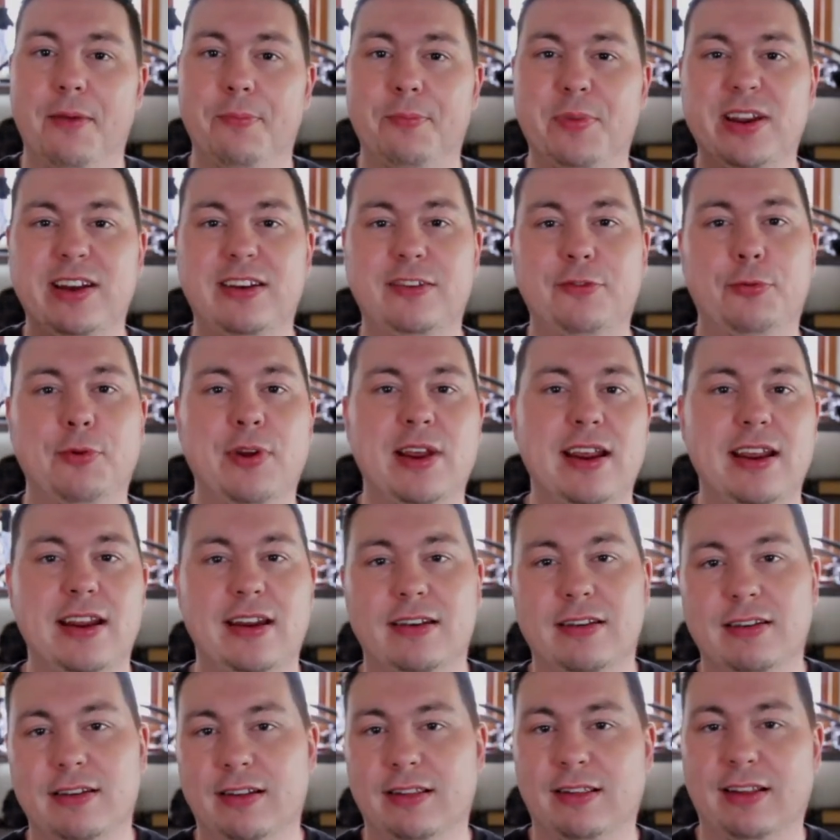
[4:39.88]

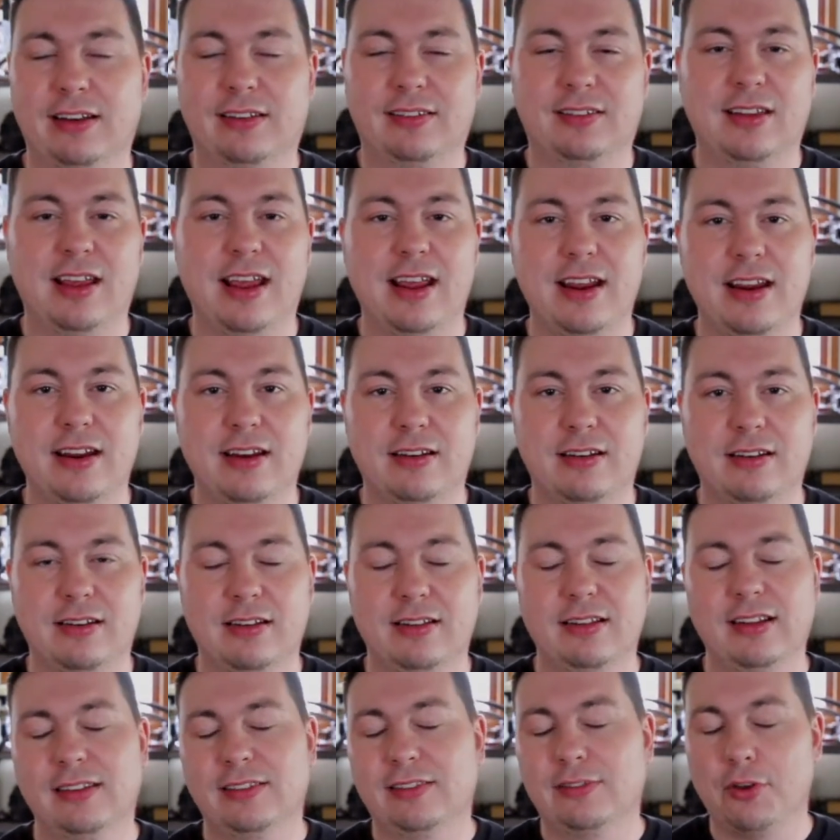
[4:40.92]
Between, let's
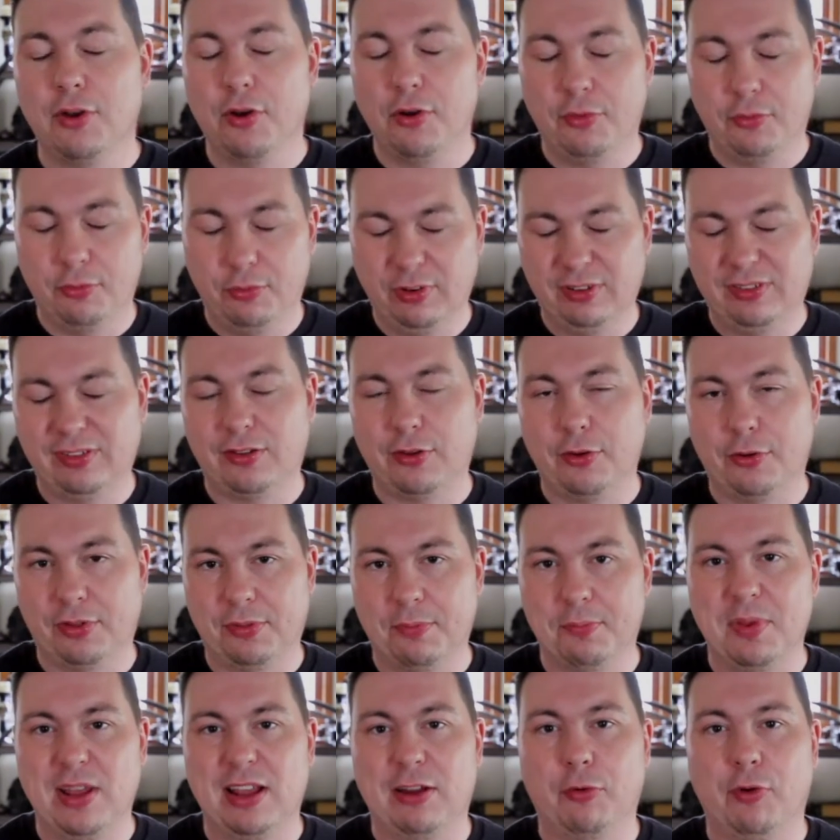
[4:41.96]
go with
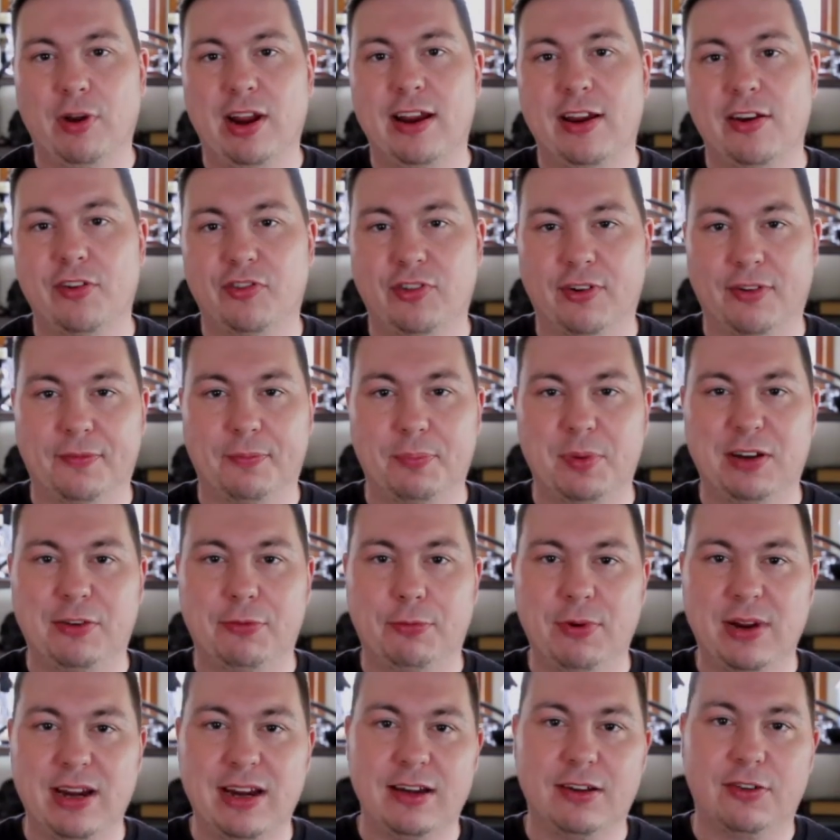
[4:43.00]
the big range of
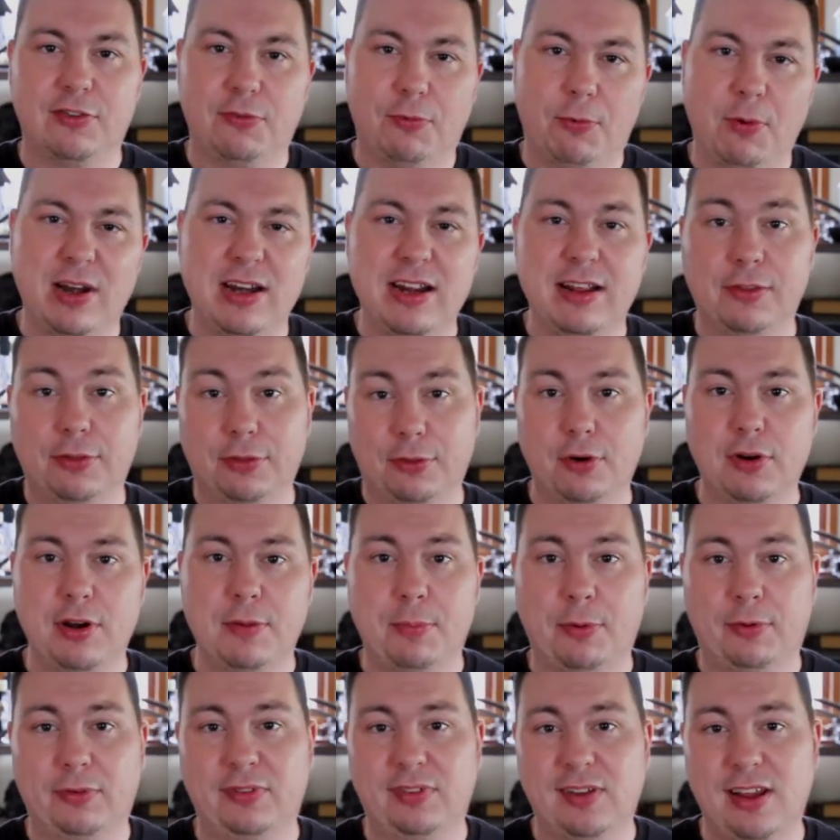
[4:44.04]
between 20 and
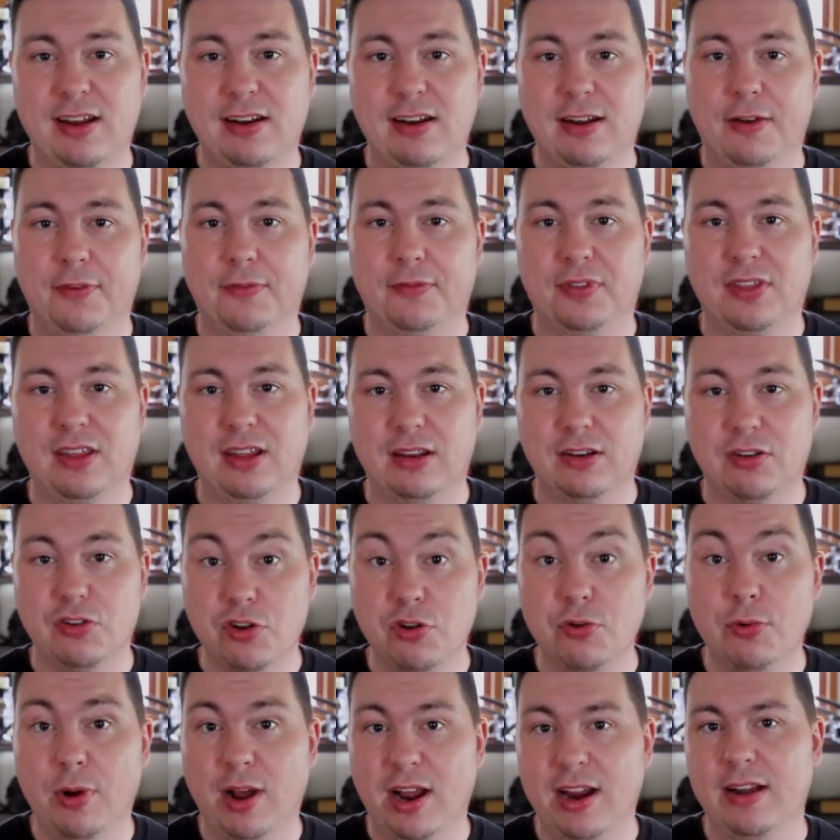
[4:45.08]
30% of the
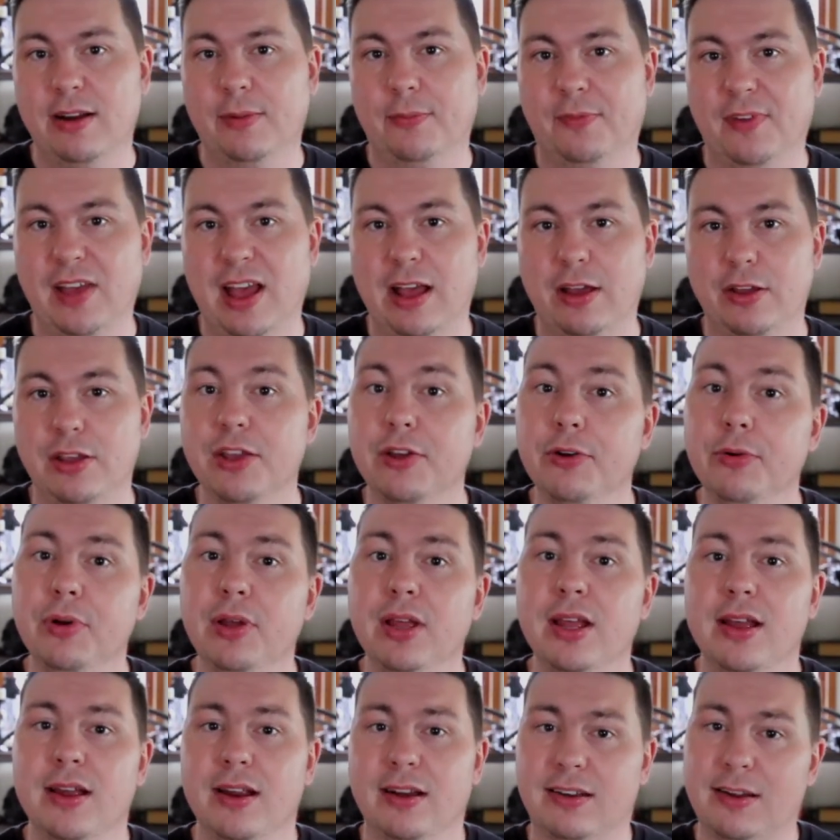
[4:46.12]
new item value,
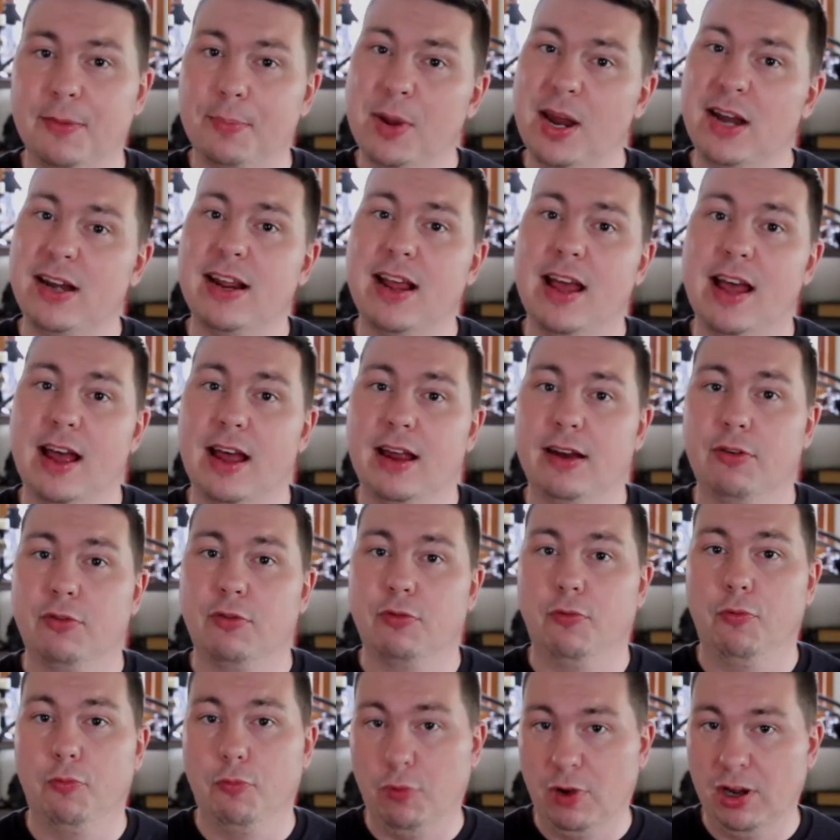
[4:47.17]
depending
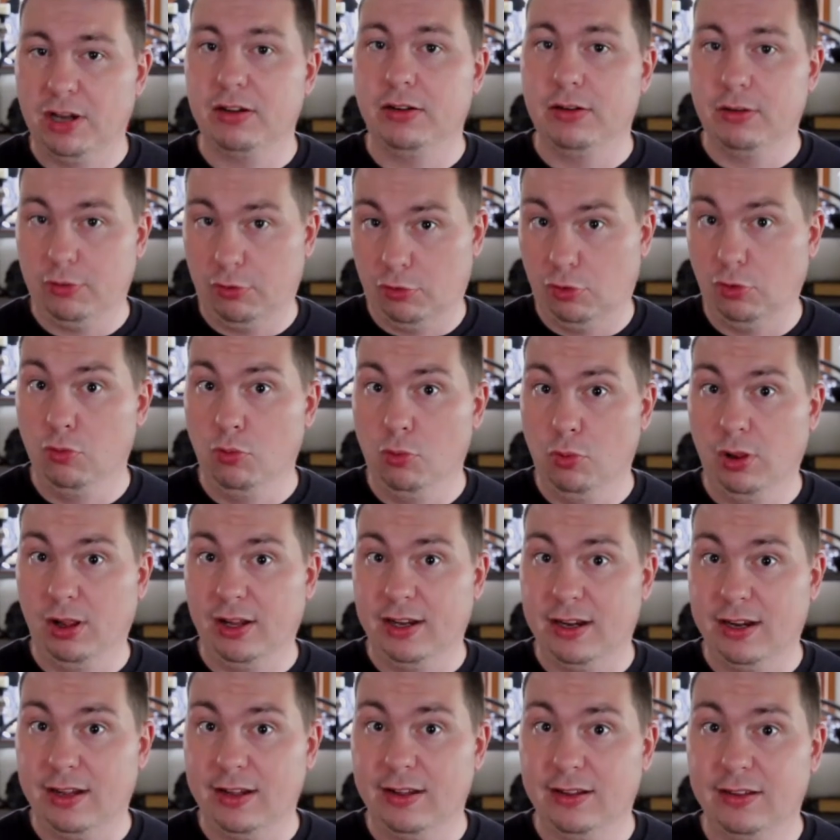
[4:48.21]
on what tool
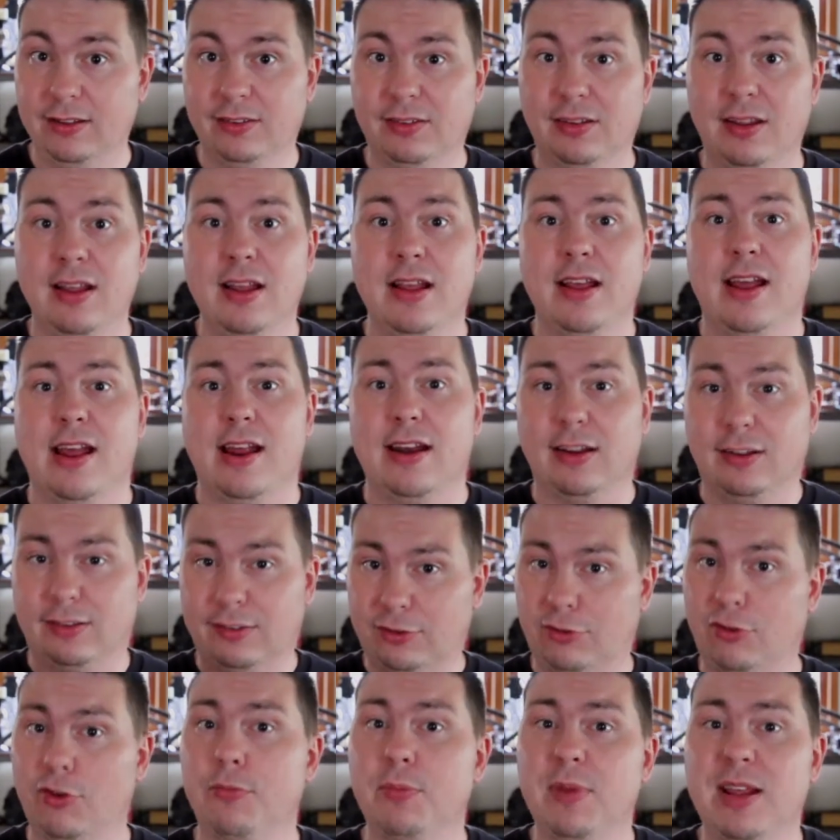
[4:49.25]
it is, and
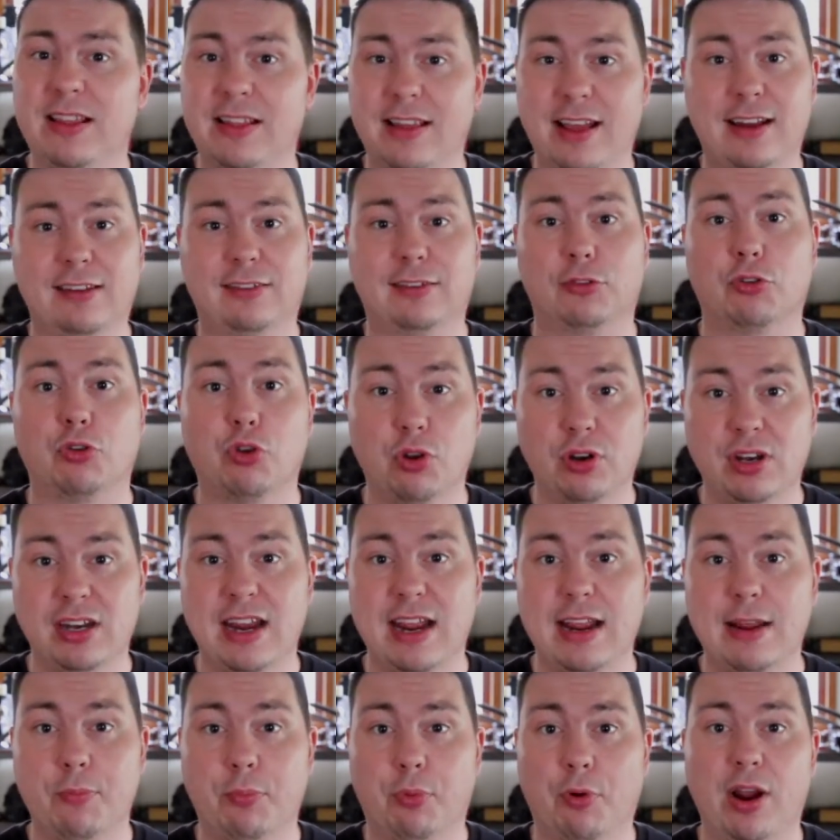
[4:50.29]
assuming that's a good
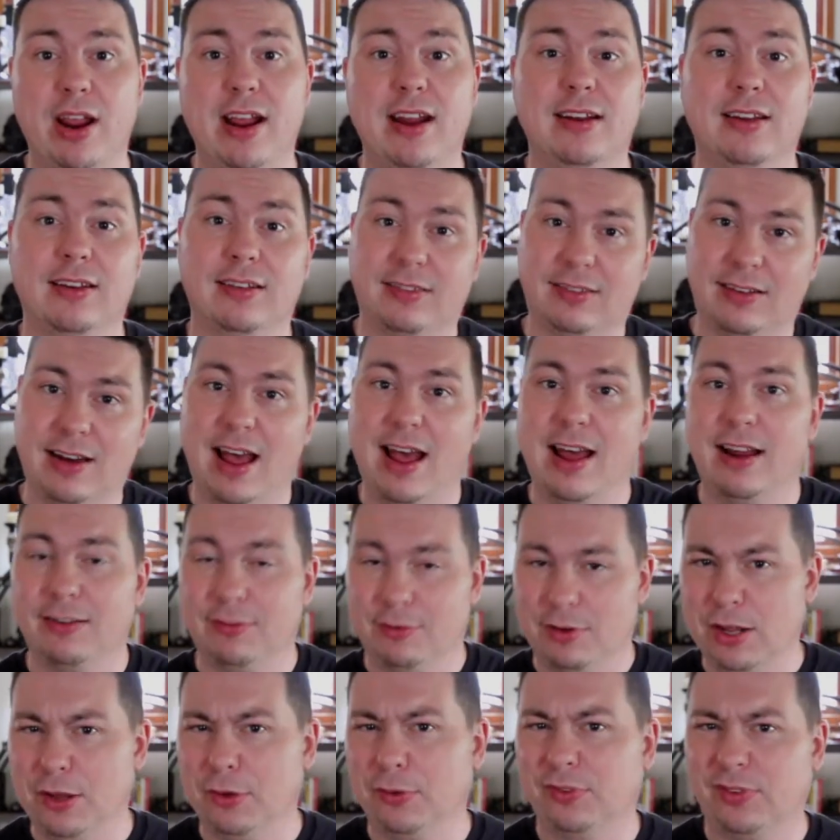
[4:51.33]
name brand, it's
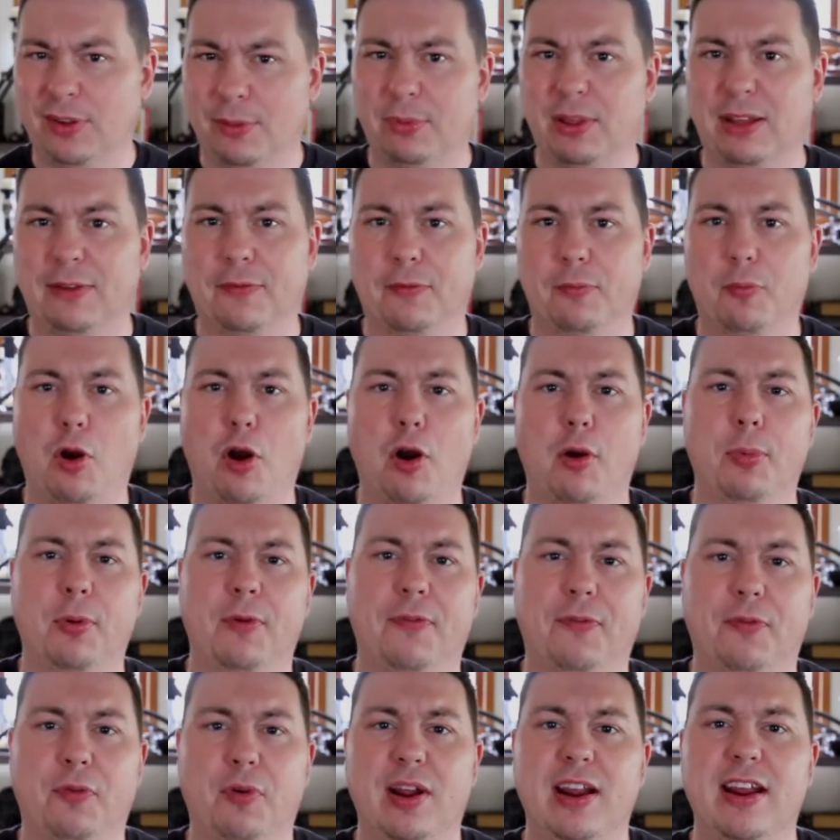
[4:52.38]
not, something from Harbor
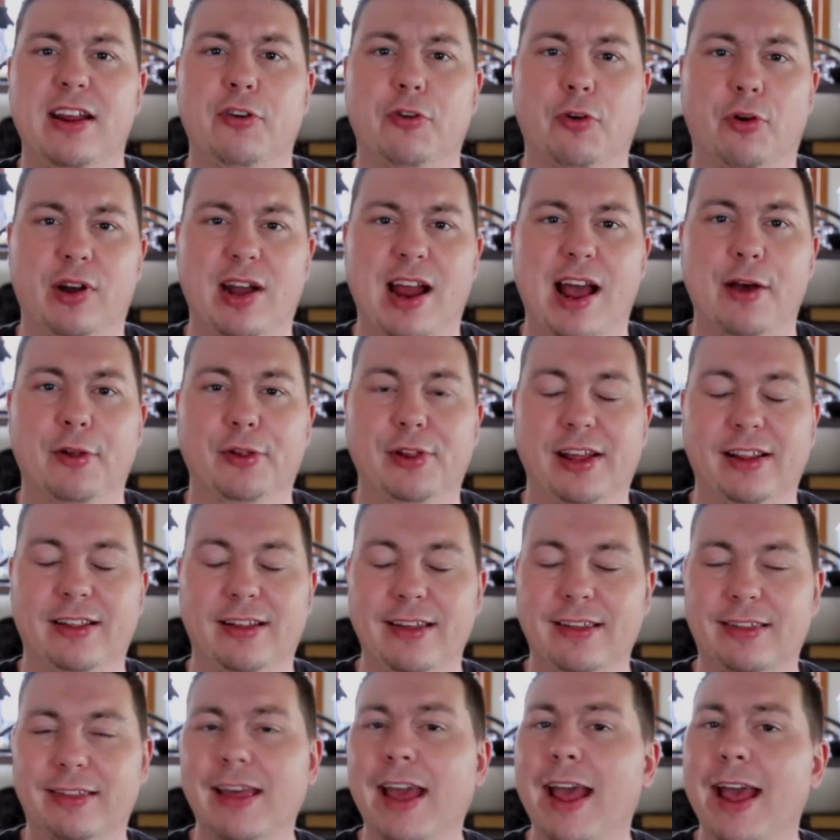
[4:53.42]
Freight or an outlet
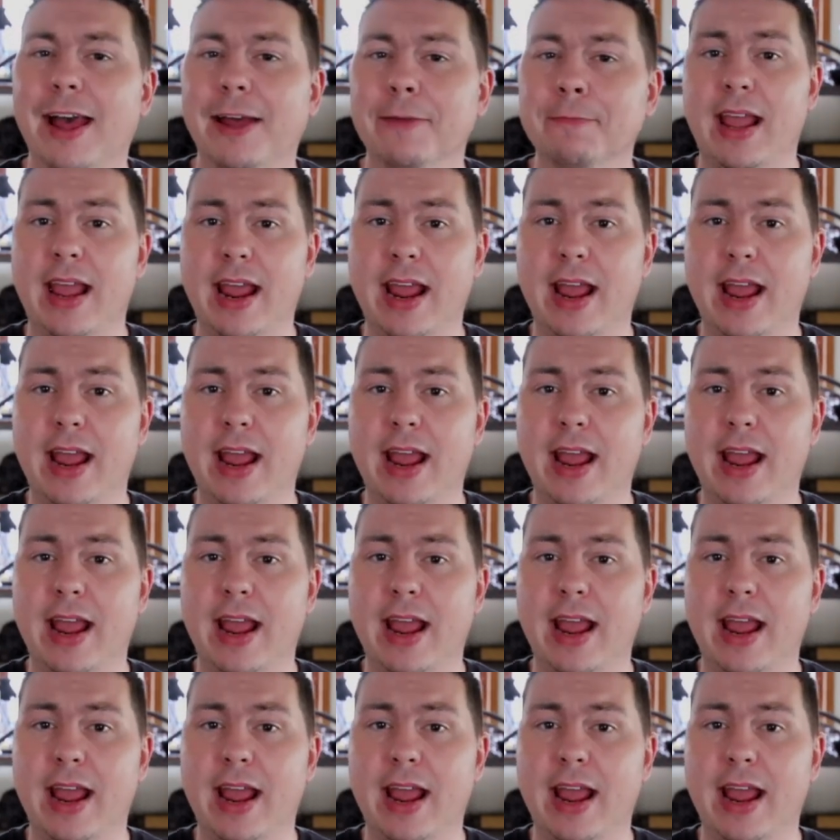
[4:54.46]
like that.